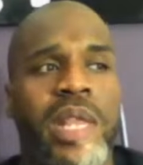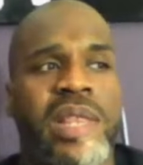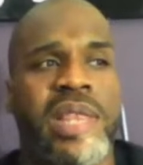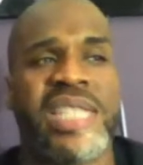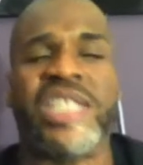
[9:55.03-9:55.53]

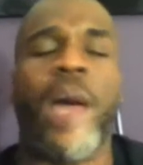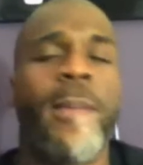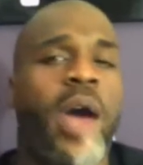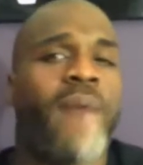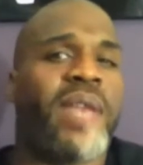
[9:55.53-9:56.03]
This is
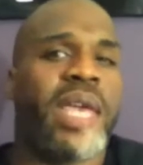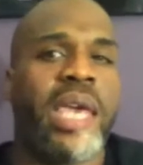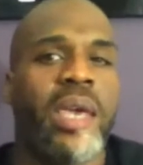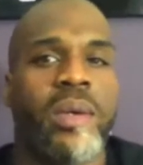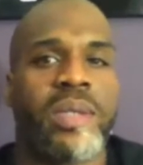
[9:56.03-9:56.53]
coming off the
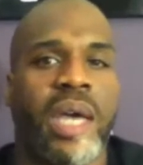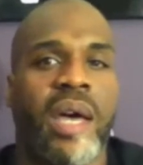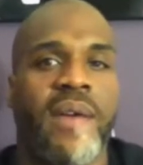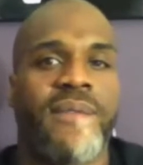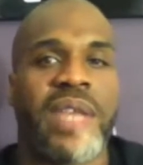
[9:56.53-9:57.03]
heels
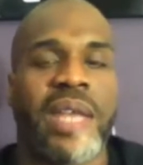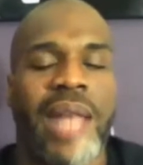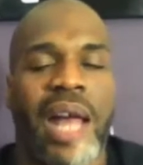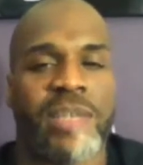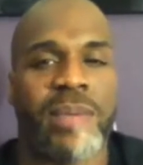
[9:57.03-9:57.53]
of the
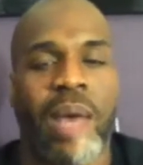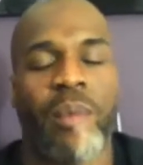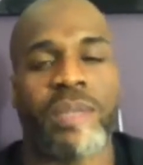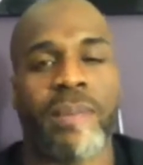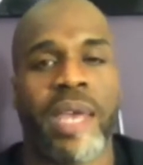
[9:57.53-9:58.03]
announcement that
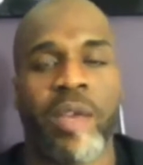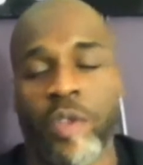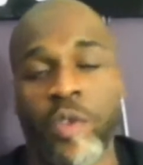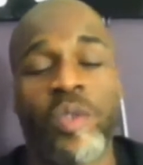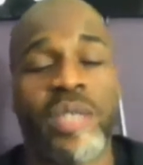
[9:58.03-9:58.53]
was made, or the
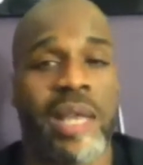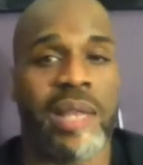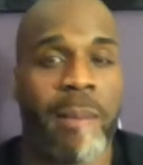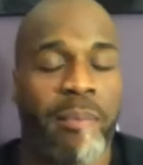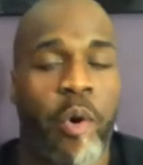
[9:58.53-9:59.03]
news
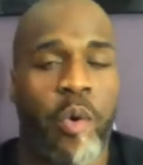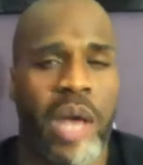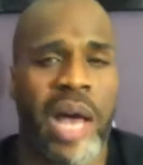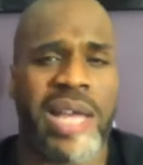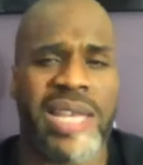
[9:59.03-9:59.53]
that broke
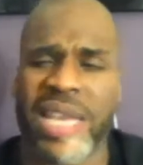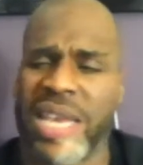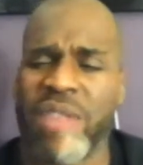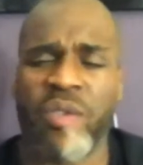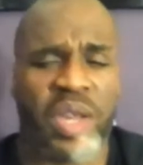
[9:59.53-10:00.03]

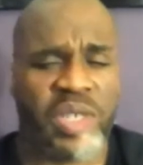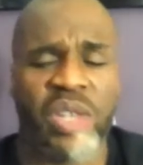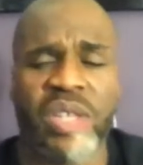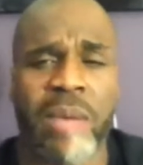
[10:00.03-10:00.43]
either yesterday or the day